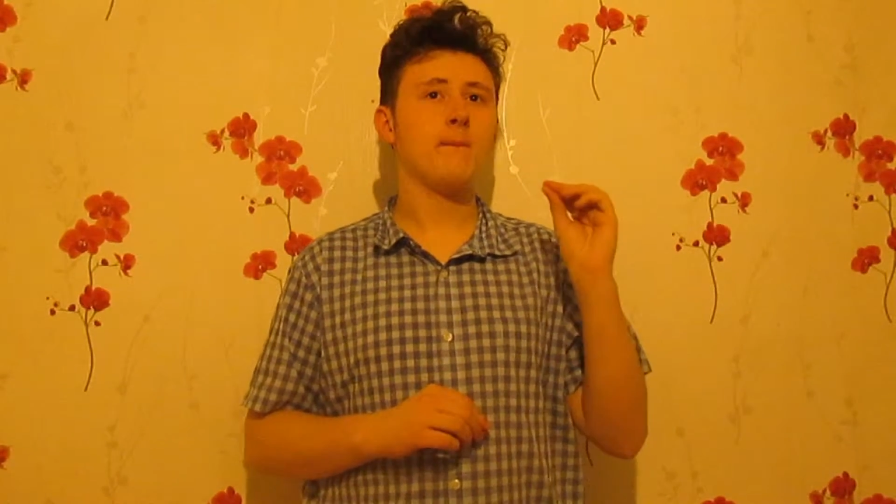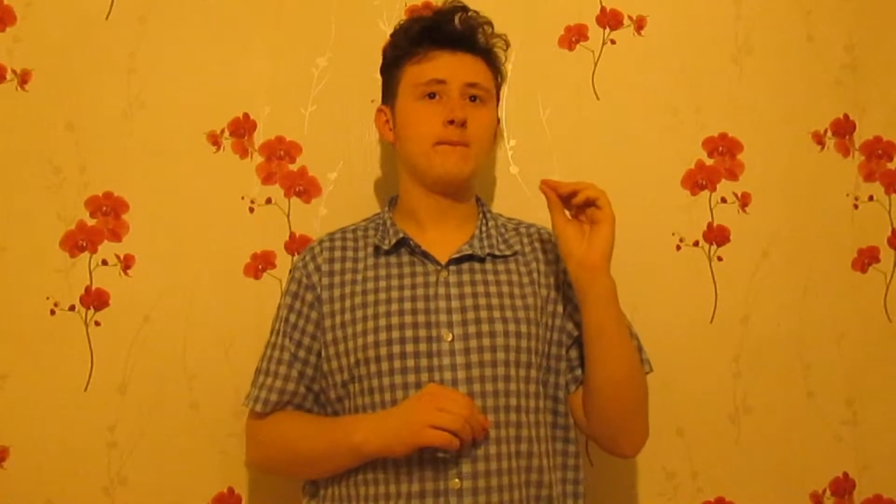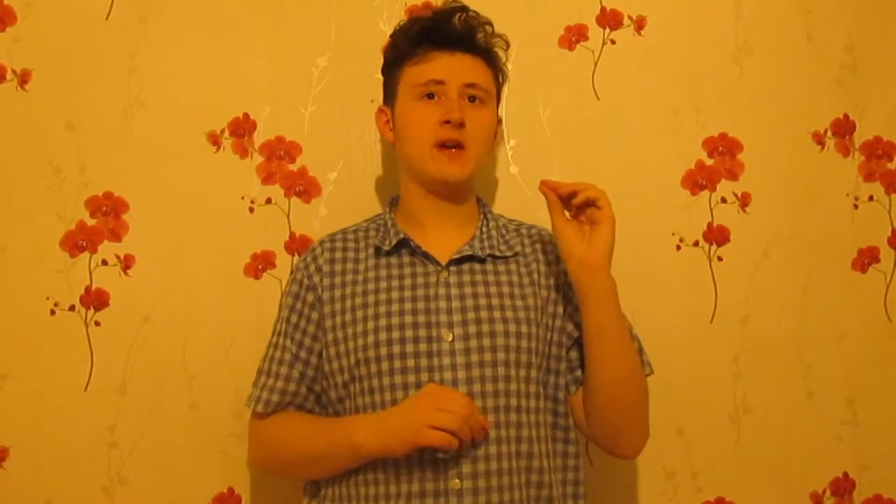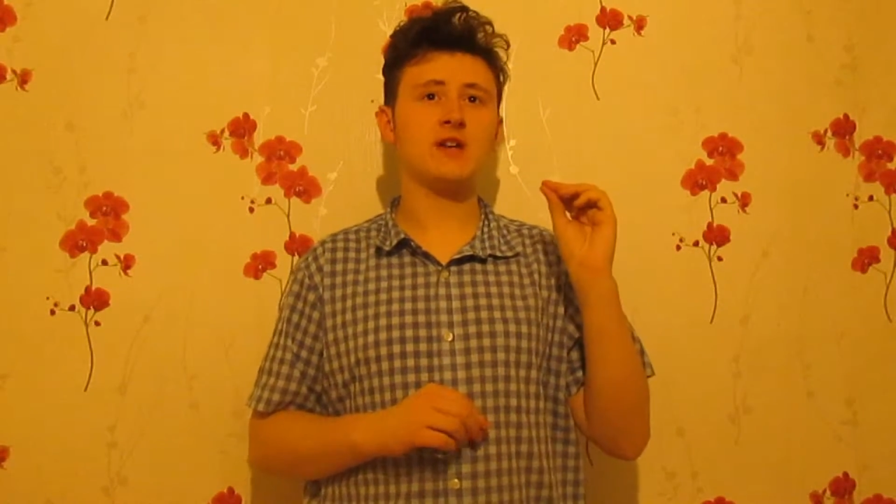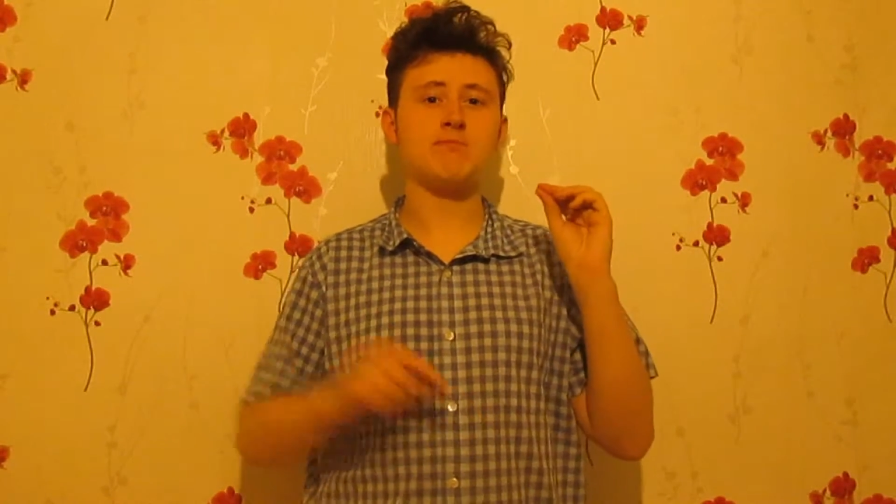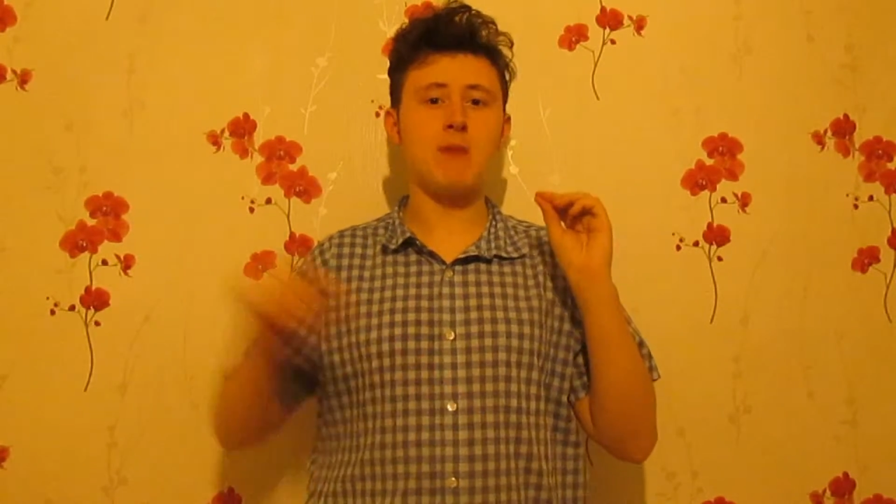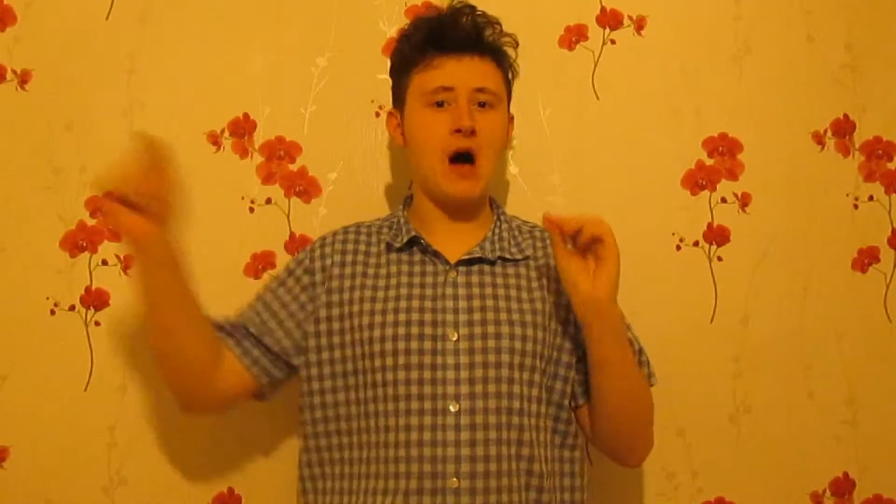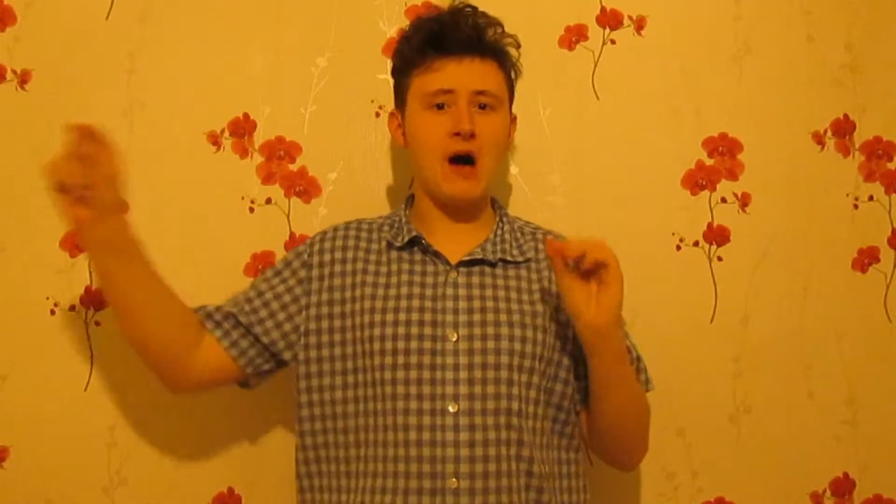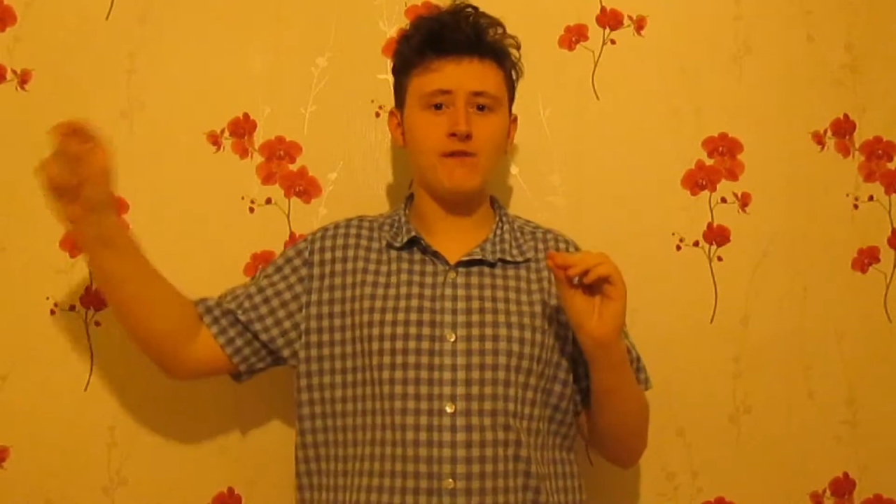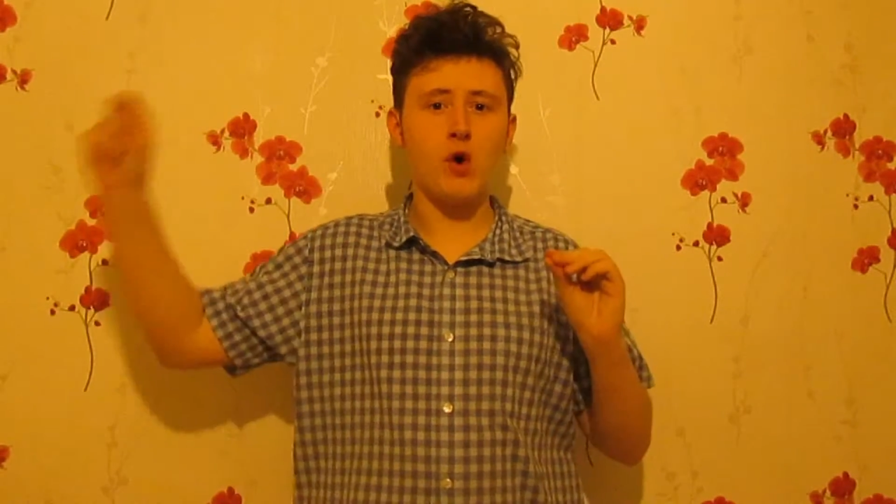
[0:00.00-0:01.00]
because
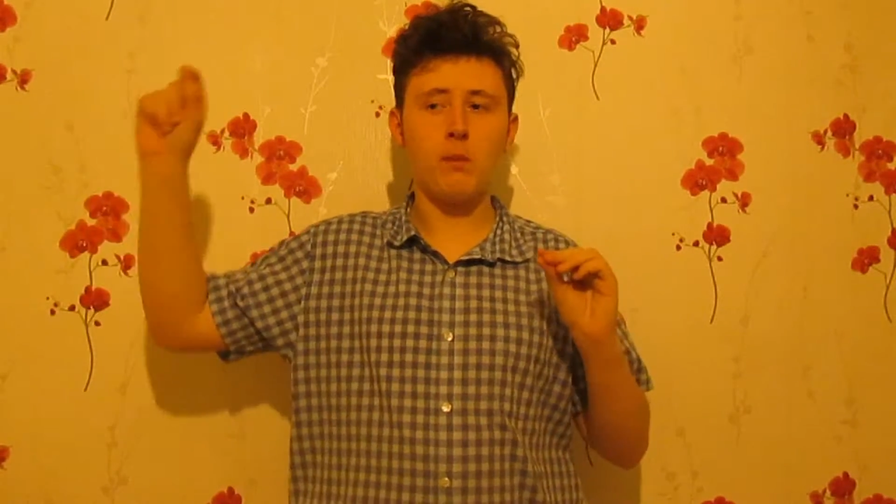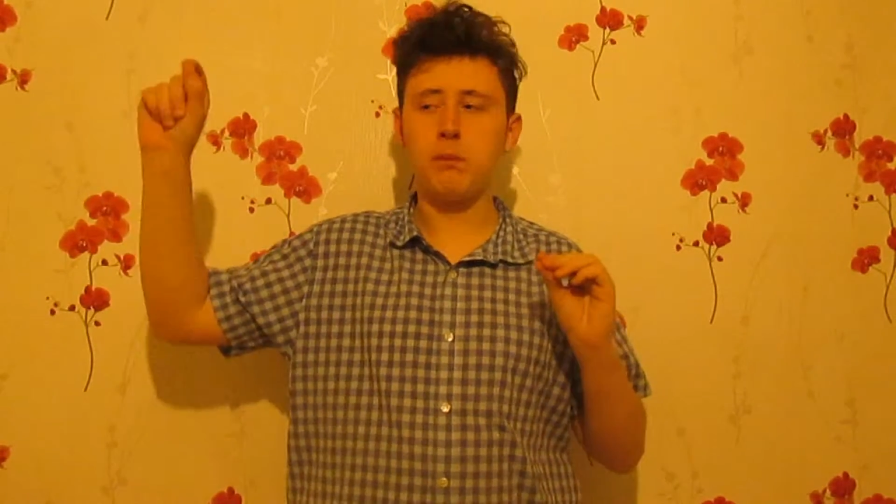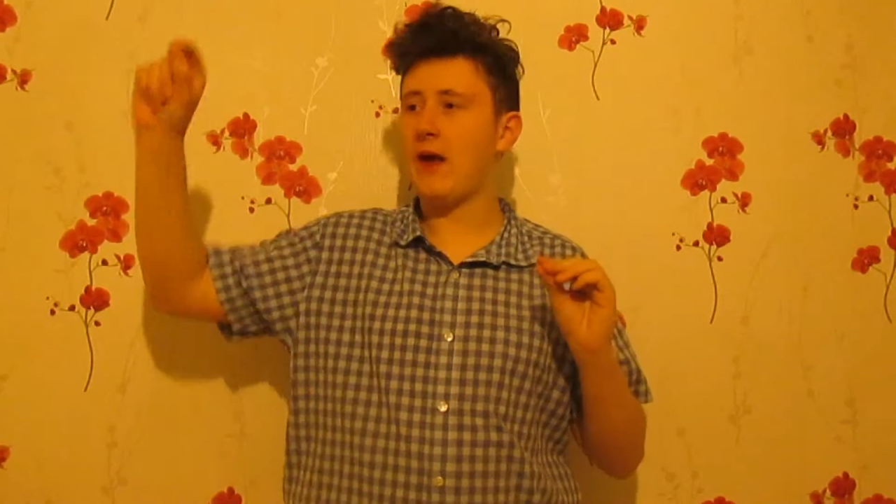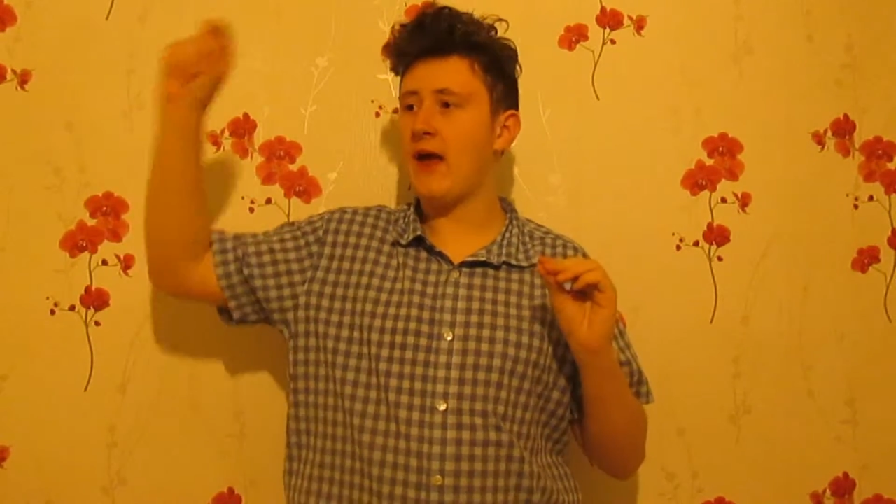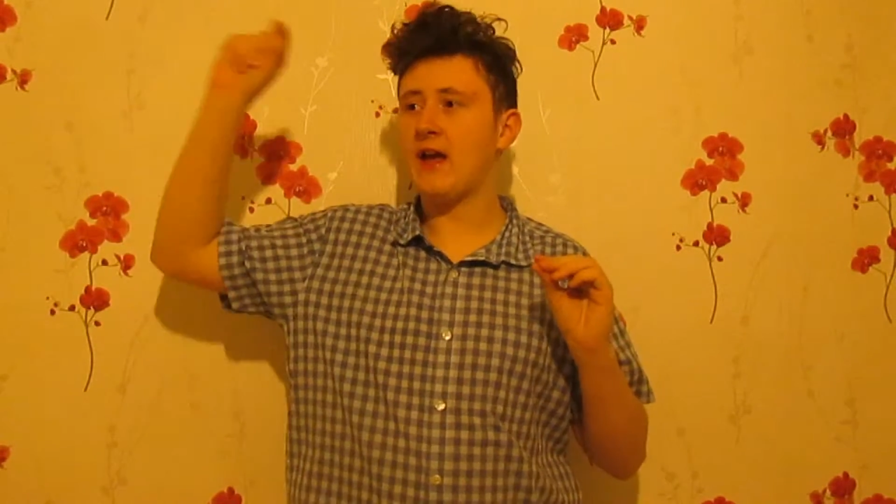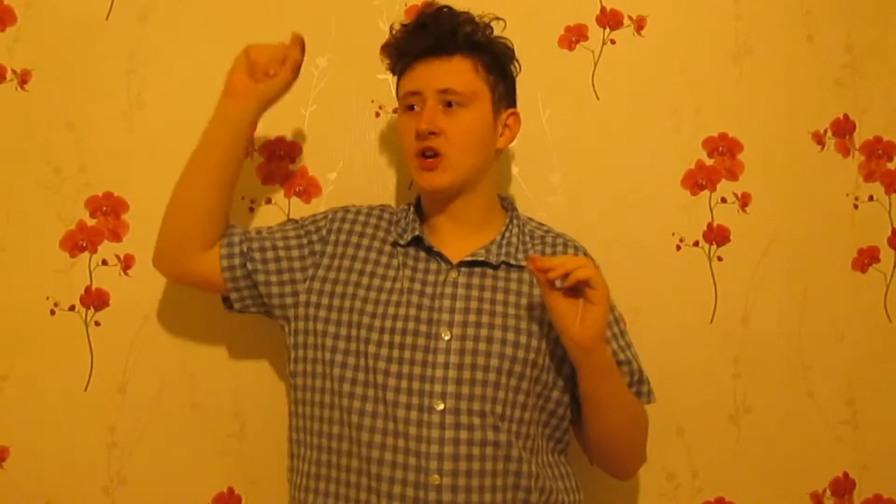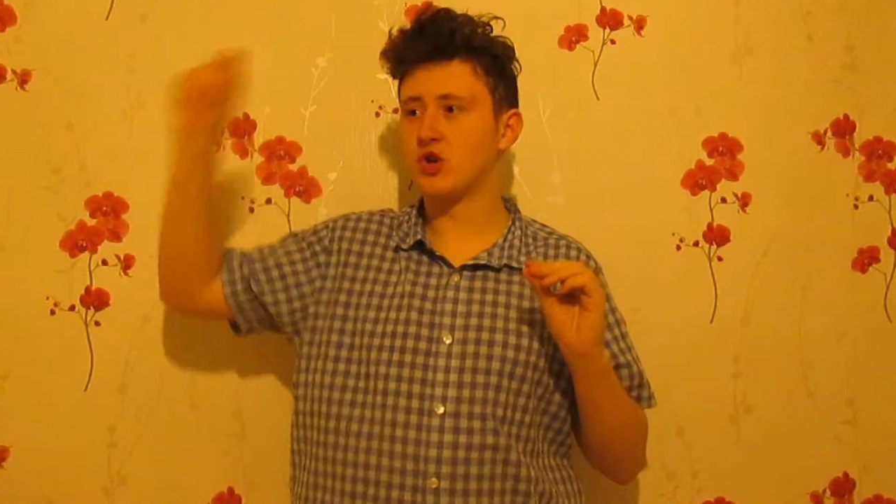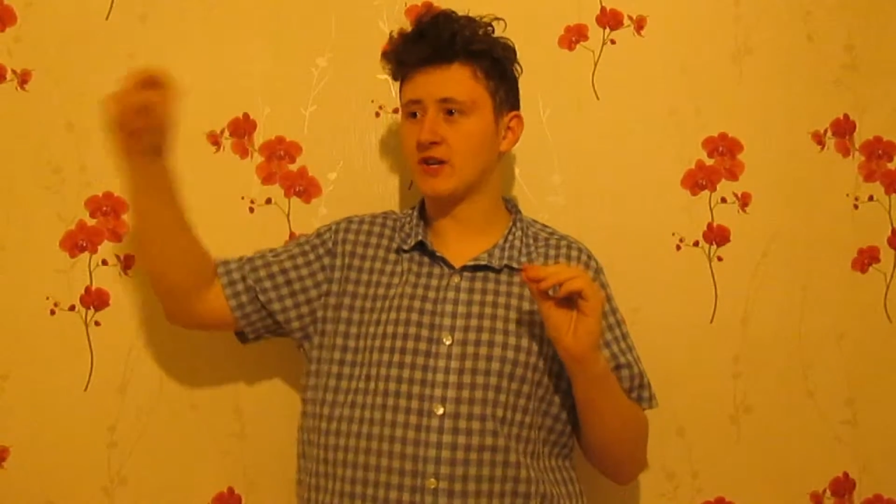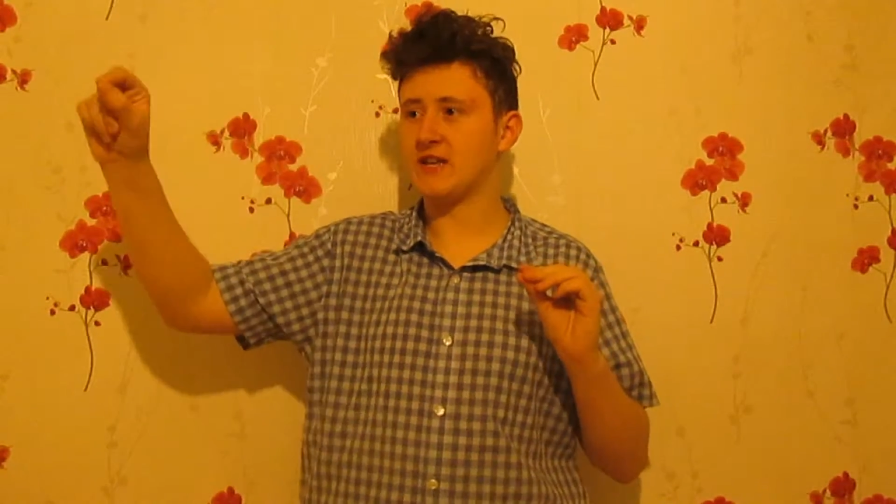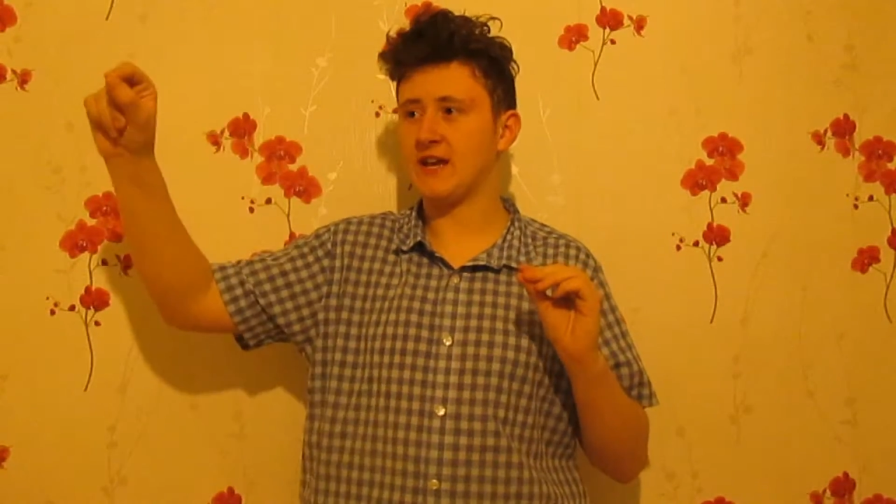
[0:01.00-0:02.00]
Marvel pay
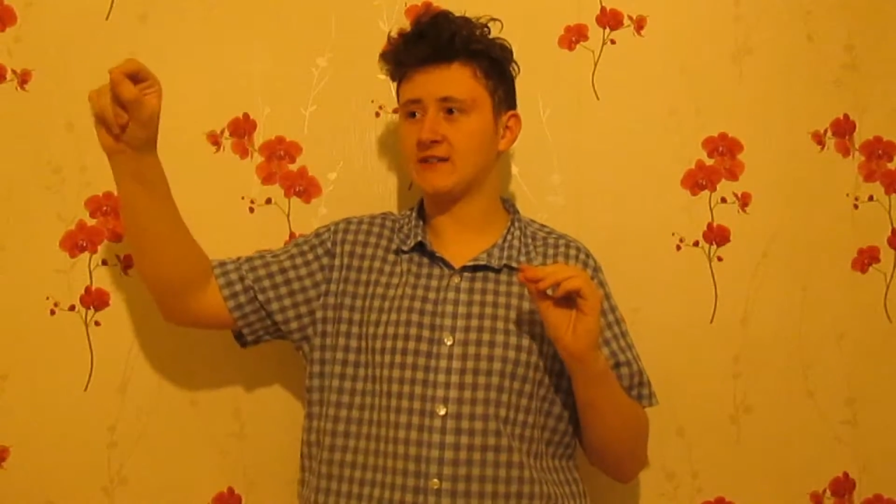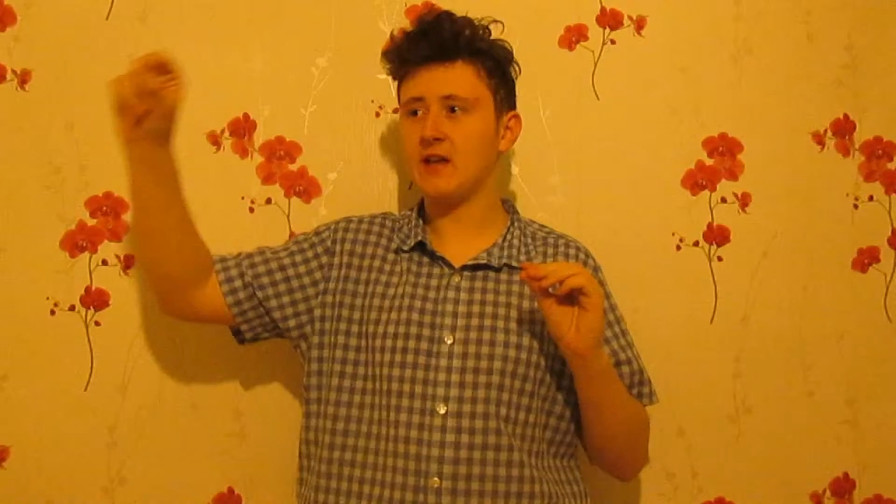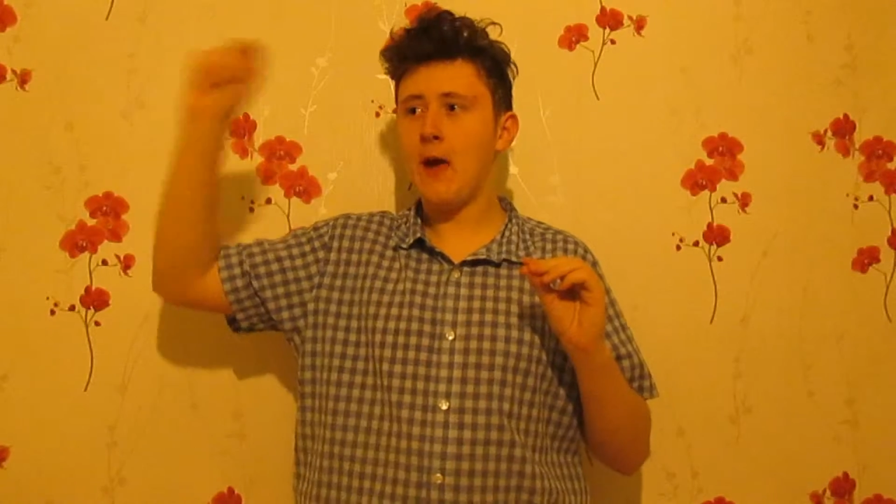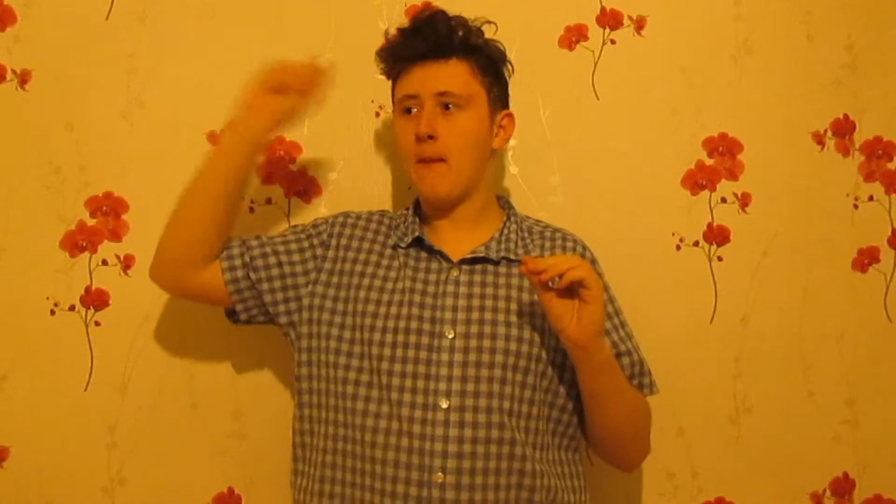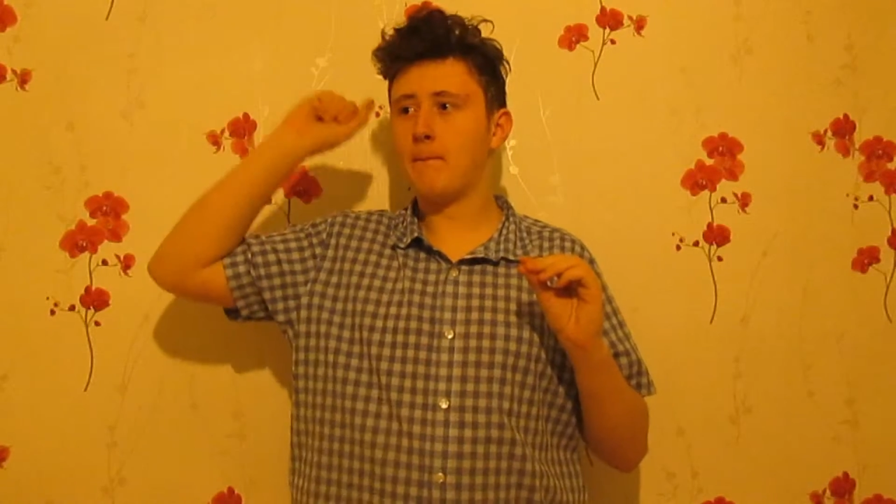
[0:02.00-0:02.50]
critics